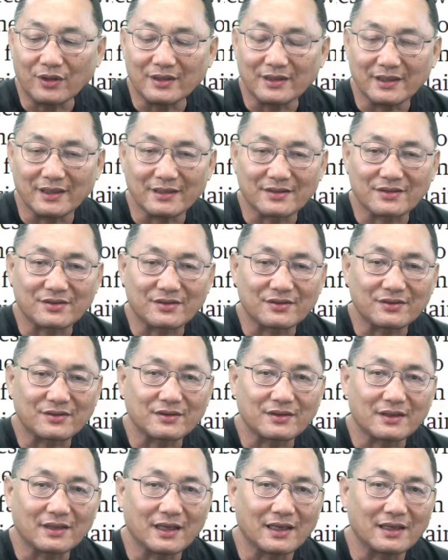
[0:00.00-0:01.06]
this
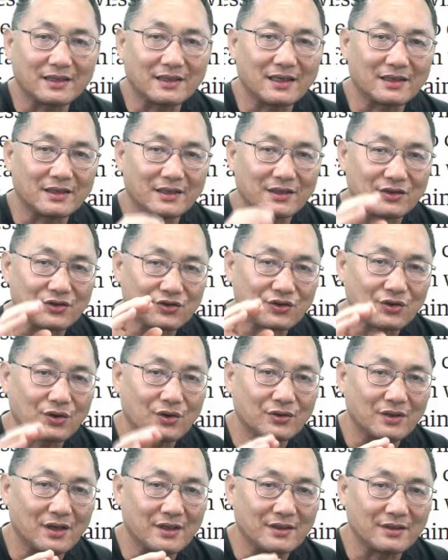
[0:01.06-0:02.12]
and he showed
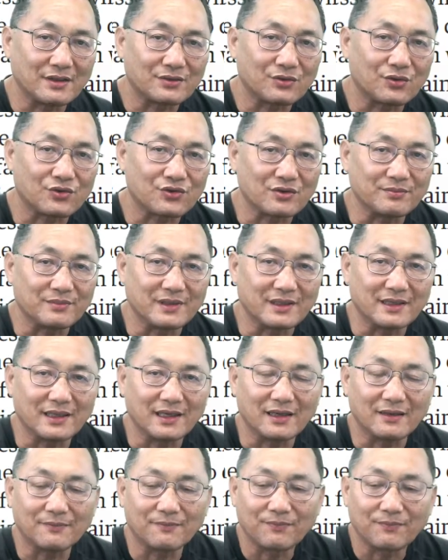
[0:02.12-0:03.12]
on the social media.